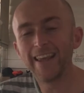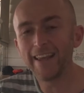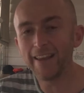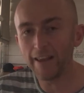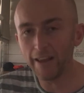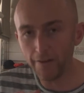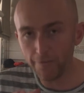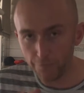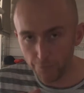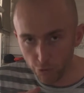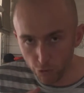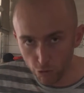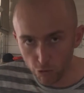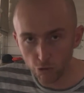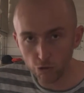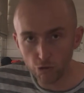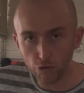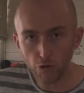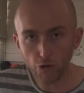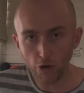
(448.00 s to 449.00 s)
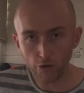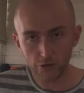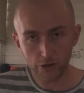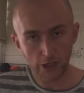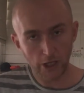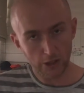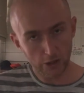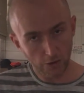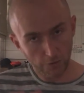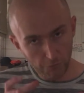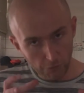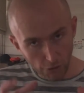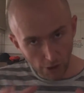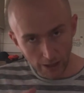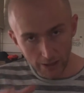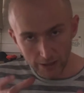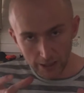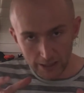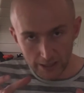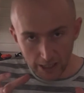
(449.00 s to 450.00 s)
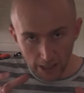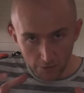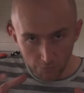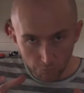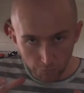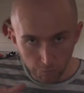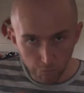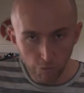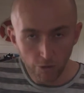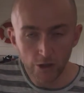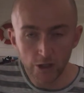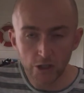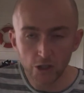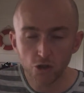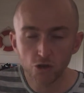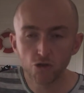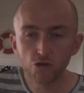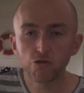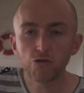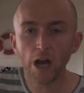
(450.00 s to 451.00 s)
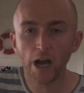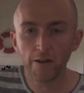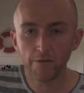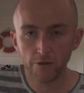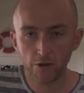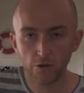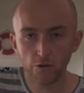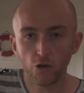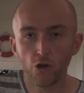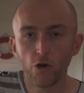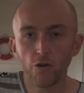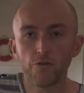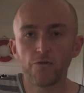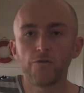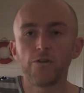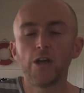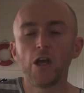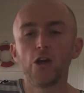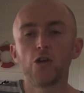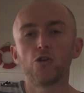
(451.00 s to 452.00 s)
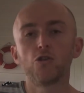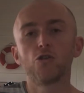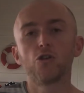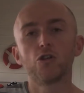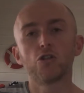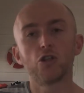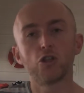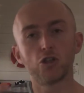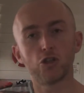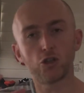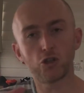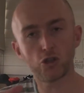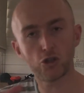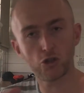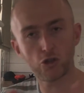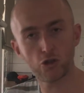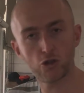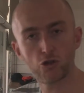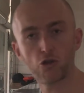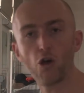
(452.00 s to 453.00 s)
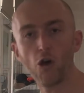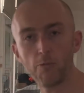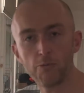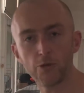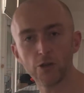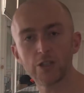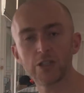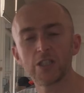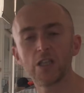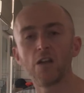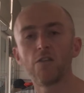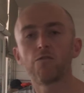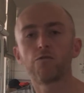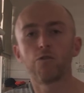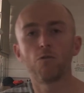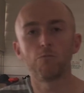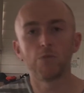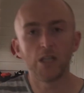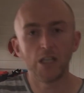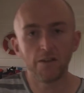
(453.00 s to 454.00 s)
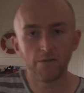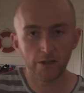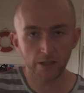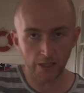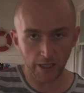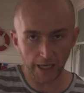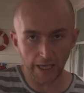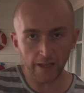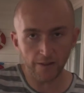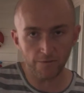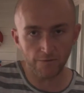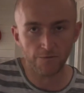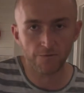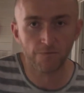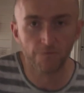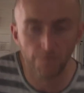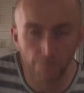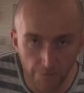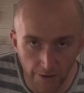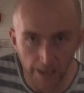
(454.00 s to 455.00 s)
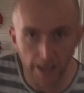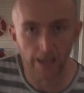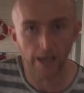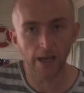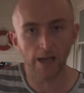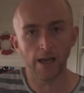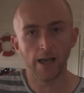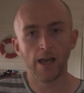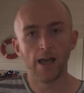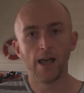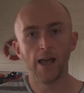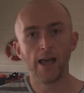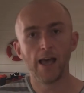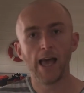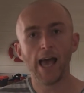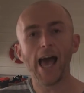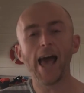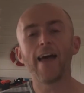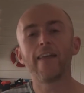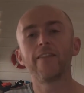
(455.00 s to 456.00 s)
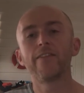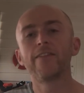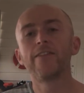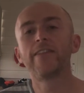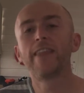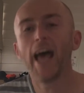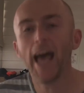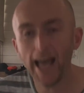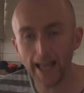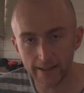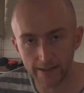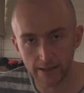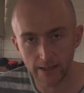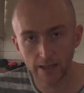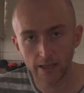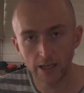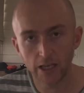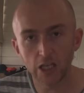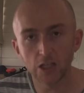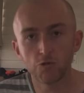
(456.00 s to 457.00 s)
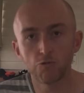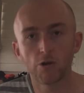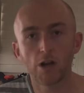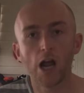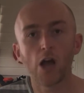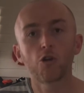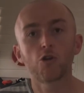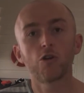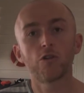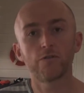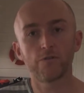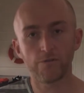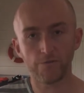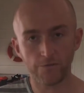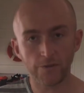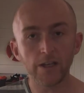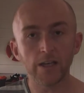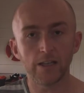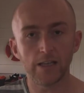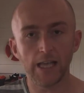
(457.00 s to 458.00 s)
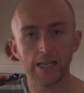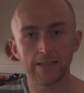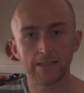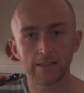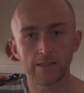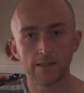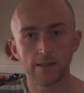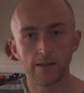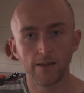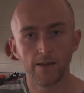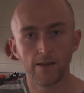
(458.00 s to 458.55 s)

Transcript: if you do those things, if you understand what's driving your fear, you're going to stop yourself from living in fear. And that is what I call fearless.